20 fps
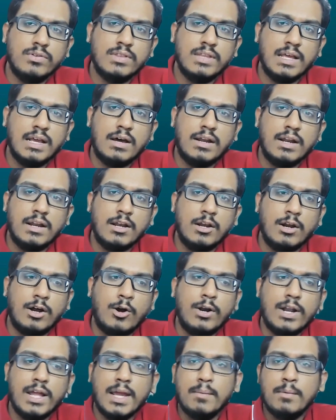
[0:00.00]
They are
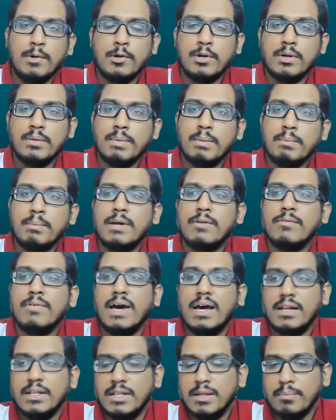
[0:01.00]
not able to remember
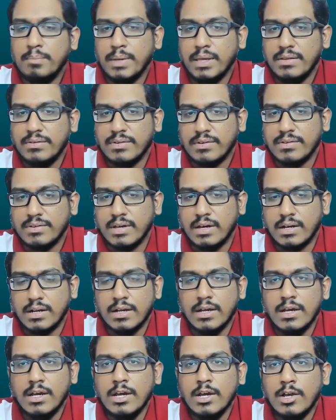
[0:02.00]
where the pieces are.
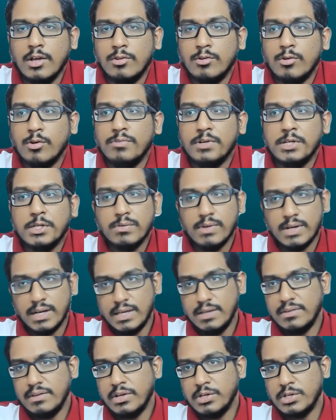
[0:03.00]
So
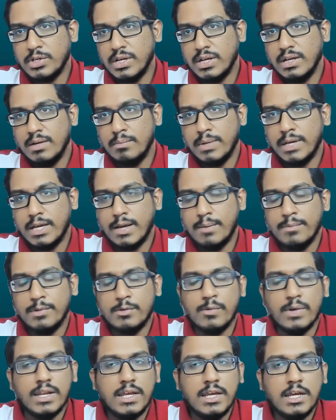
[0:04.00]
visualization becomes
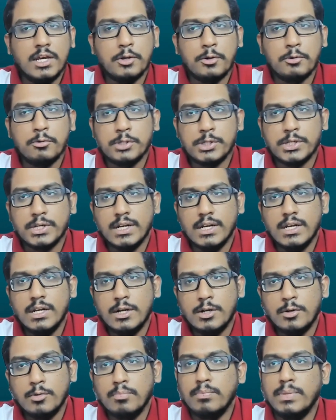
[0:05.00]
very crucial
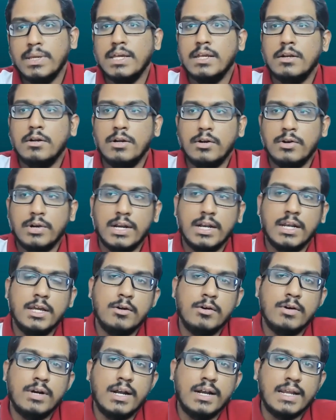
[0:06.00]
to be really
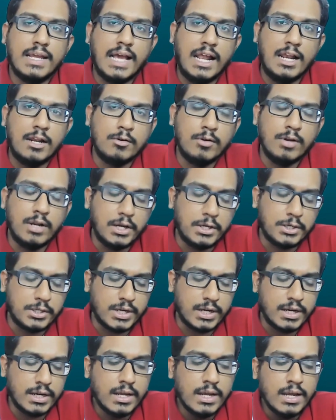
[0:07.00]
good at
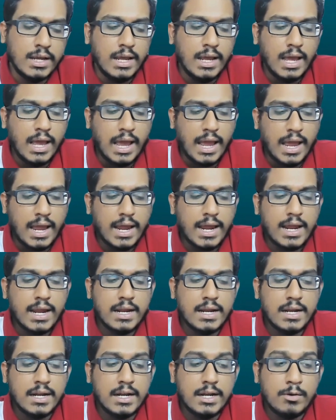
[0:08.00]
calculation.
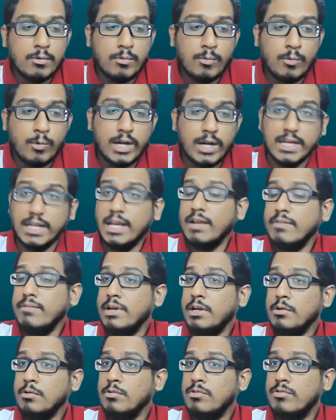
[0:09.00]
And what can we
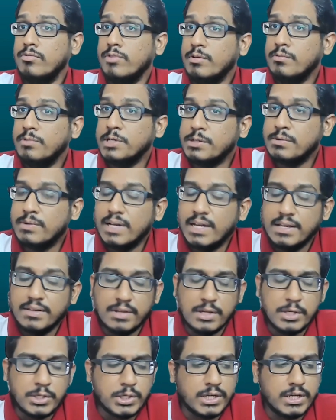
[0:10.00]
do for
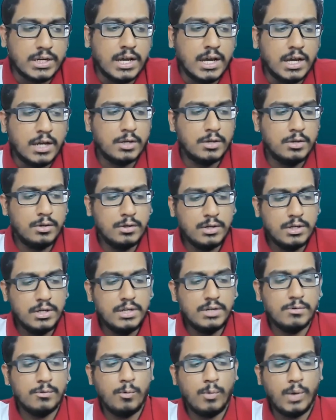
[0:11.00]
visualization? A
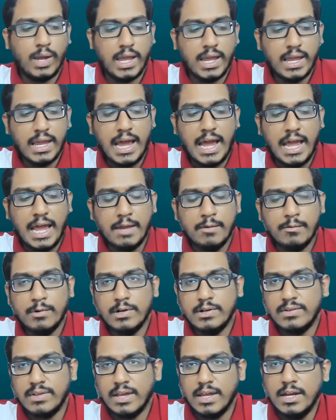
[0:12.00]
good way, I
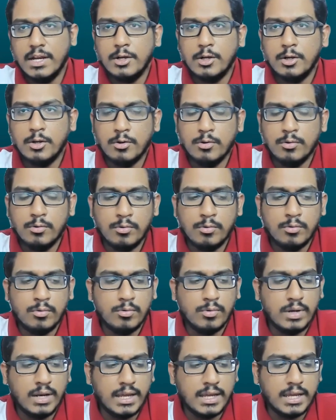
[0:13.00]
would say, to
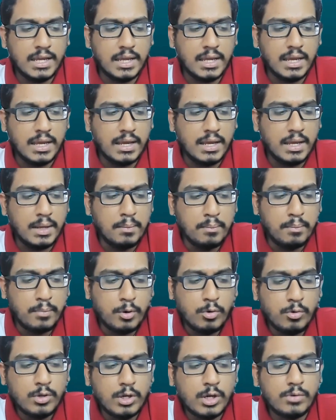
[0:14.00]
like
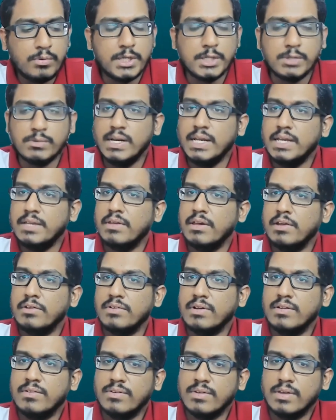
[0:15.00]
improve your
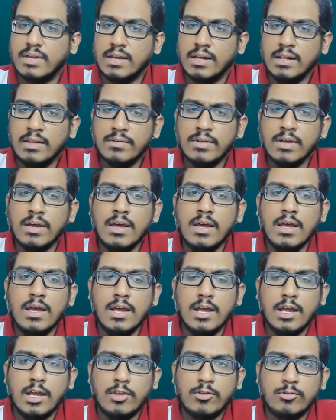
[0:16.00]
visualization skills
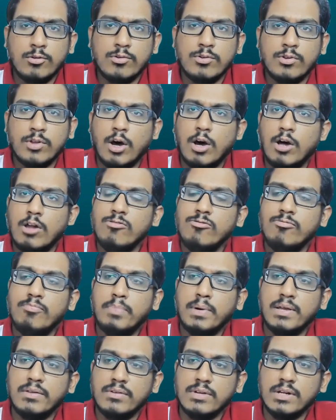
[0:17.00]
is to solve
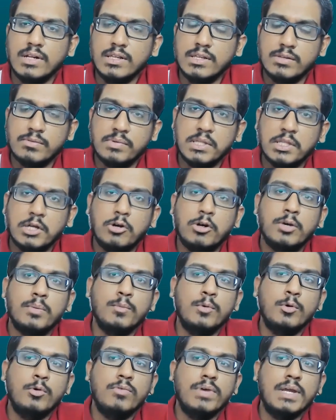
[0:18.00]
puzzles without
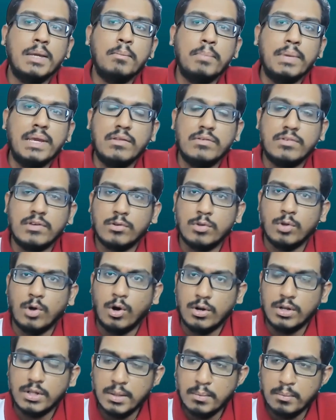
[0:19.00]
moving pieces
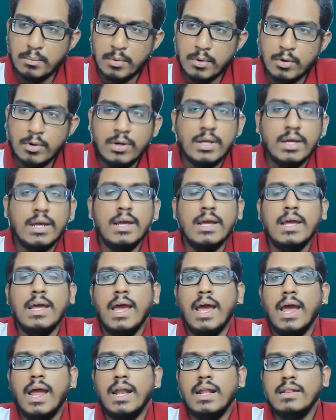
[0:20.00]
on the board.
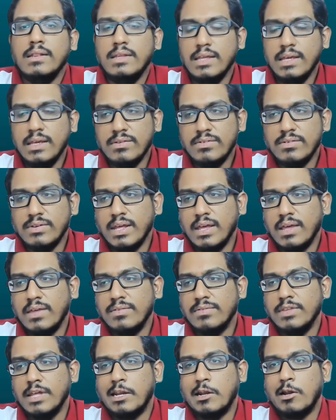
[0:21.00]
And these
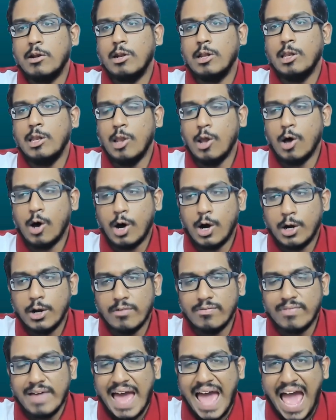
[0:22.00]
days, there are a lot
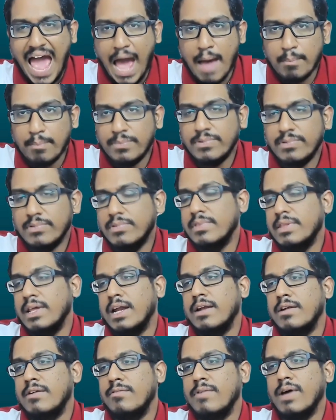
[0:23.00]
of apps
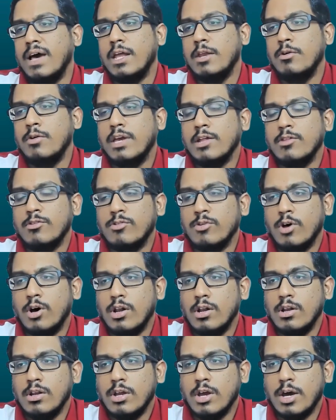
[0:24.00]
that where you can
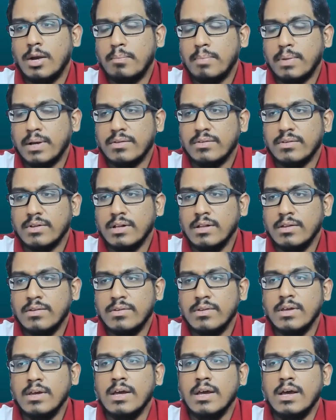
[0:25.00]
solve your
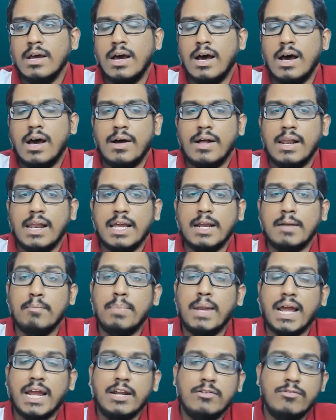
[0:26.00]
puzzles, like
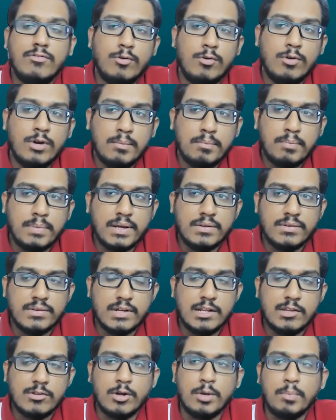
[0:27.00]
blindfold
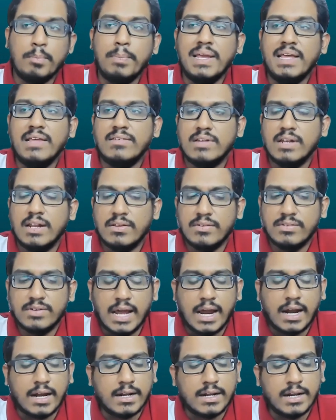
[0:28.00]
puzzles or pieceless
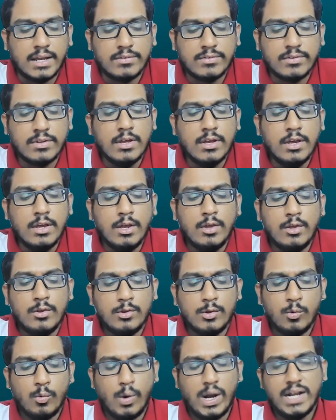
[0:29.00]
tactics.
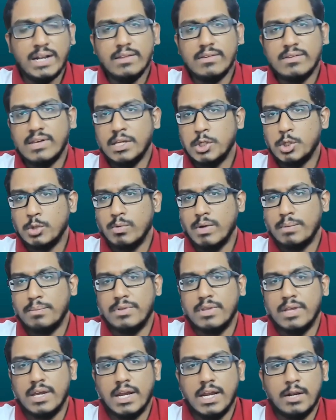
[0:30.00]
So one such
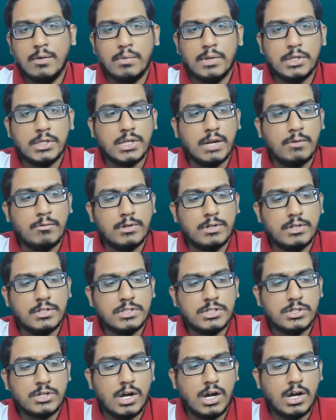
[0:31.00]
website which I would
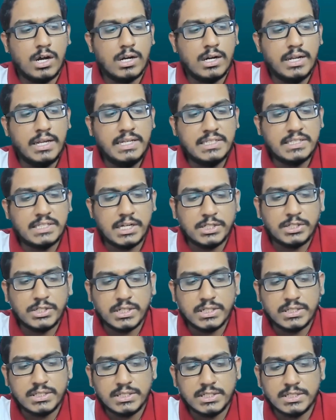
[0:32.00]
strongly
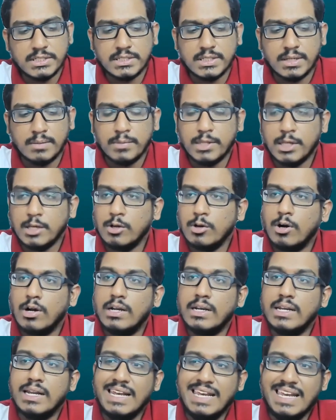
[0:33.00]
suggest is something
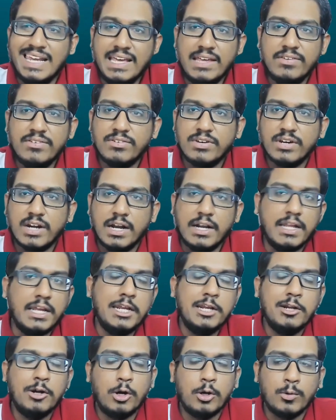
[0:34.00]
called
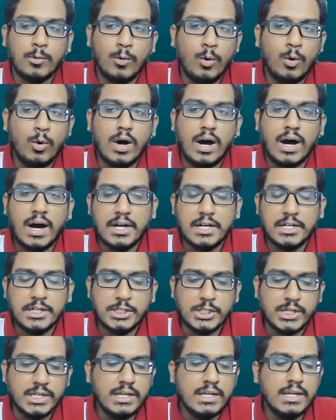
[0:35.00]

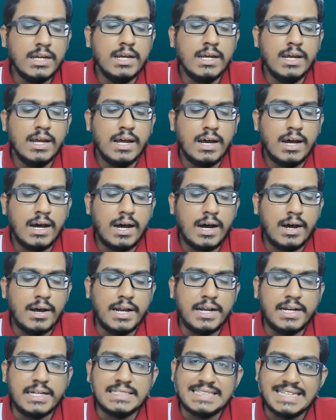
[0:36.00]
listudy.org.
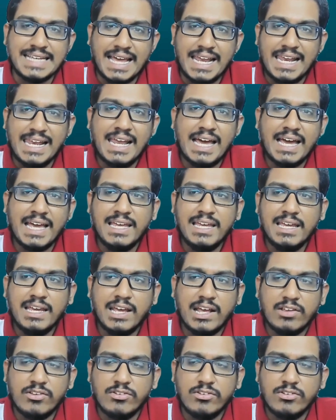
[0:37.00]
It is listudy.org.